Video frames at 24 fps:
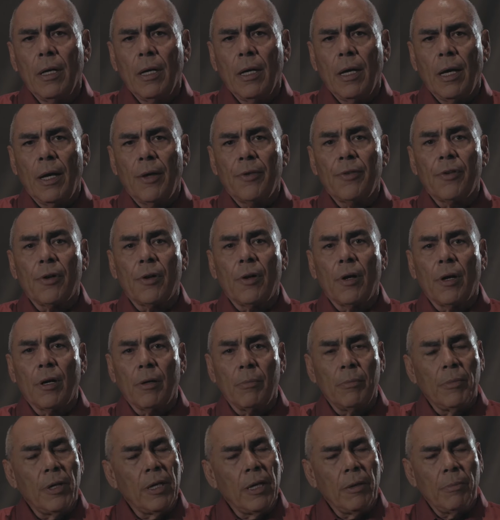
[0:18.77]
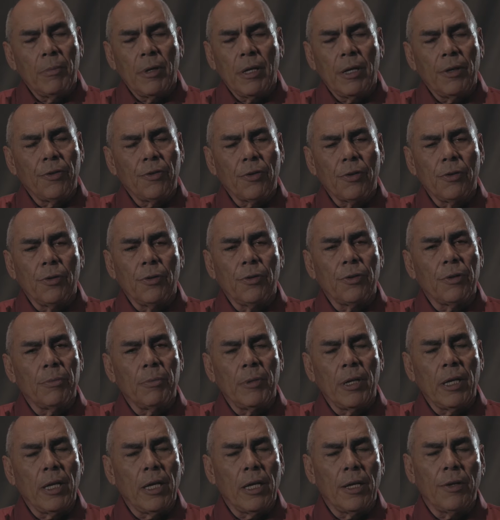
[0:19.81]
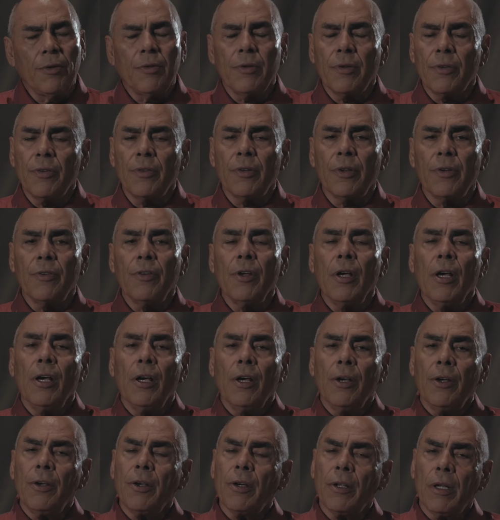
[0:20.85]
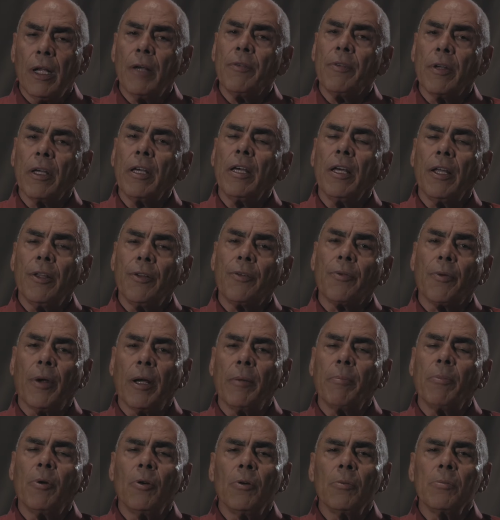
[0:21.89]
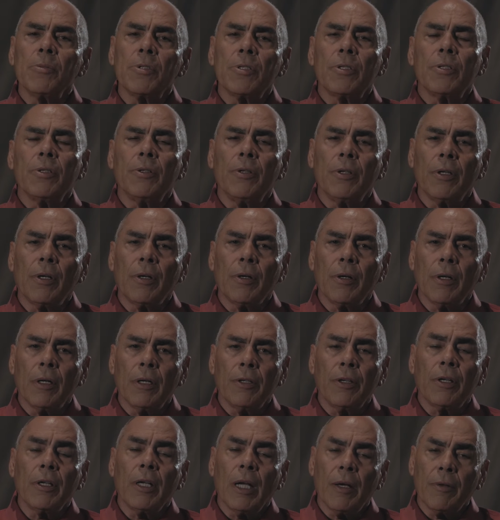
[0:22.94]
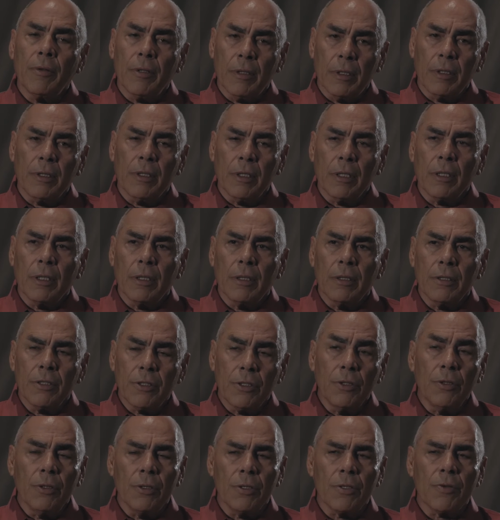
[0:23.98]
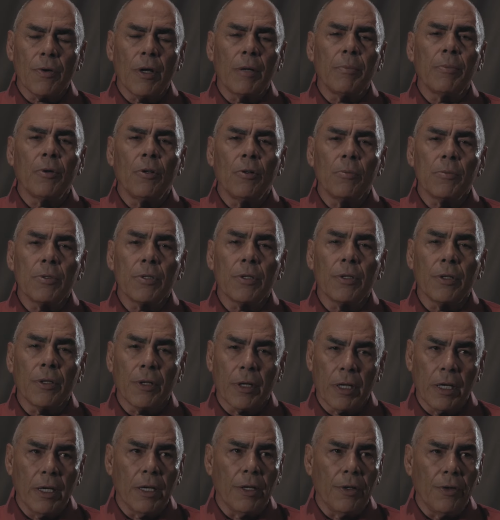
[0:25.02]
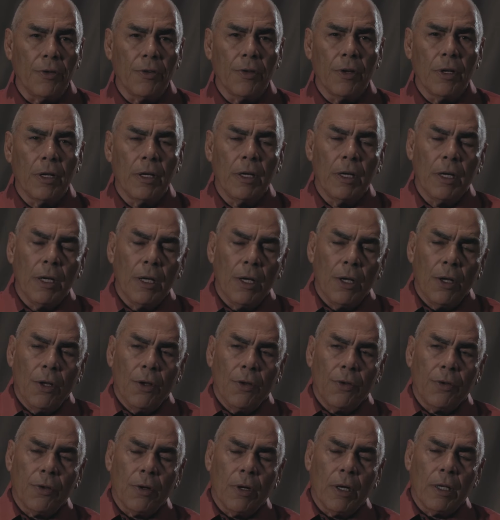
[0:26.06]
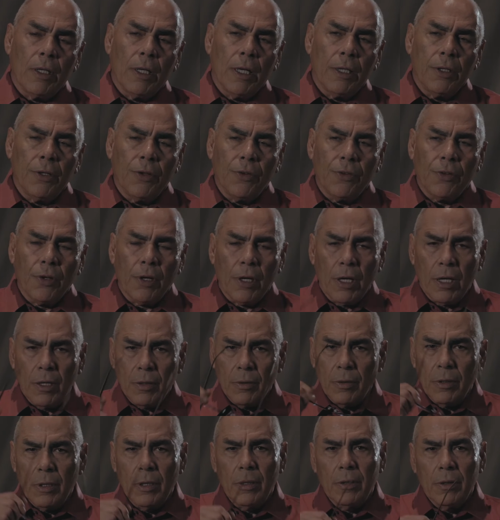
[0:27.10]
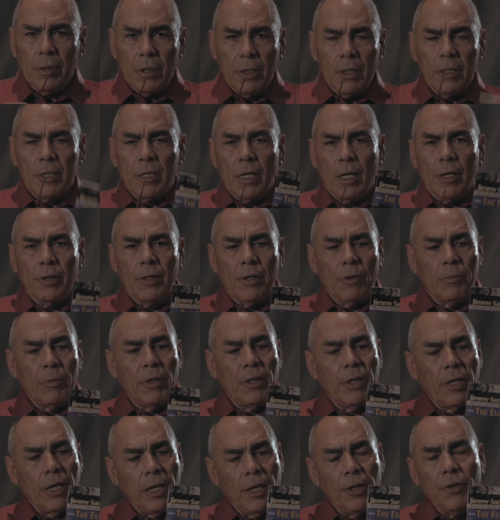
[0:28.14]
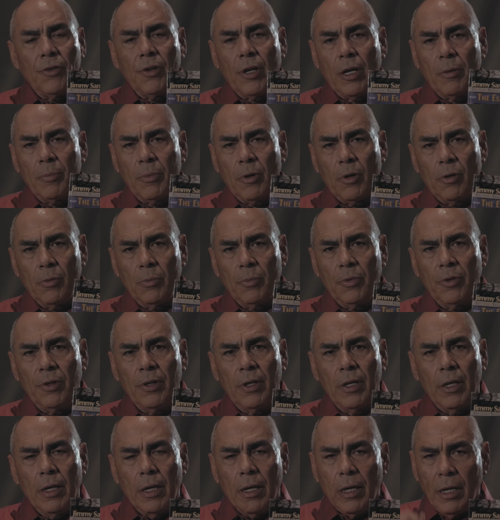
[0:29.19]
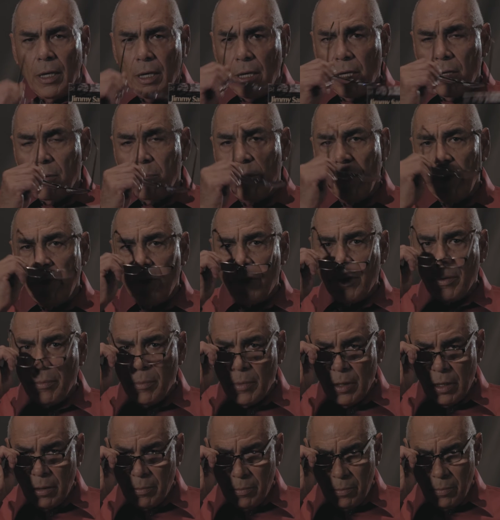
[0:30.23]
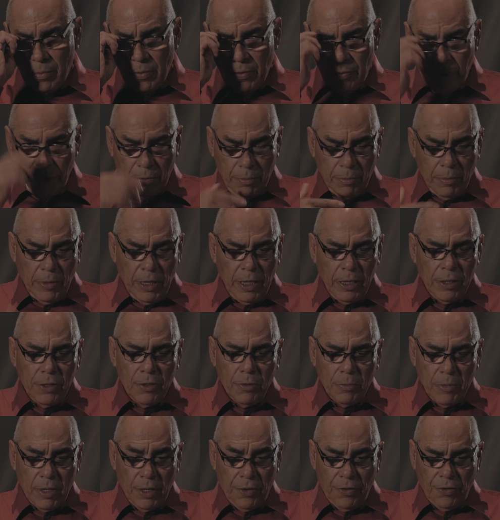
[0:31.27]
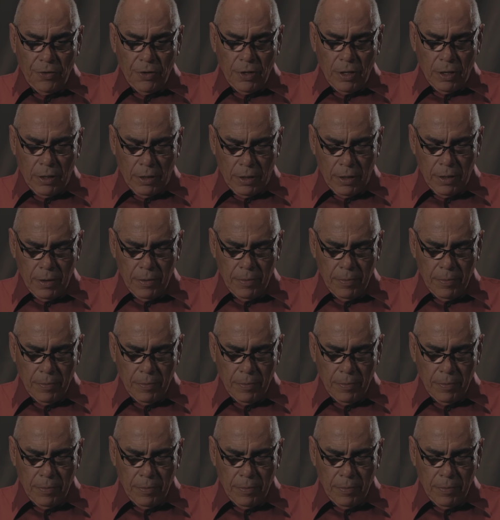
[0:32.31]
as there are in many schools in many instances, you can have the kids write poems to their, you can have the students write poems to their kids. So I'd like to start out, the entire thing will be the ESAI poems. It'll be from me to my son.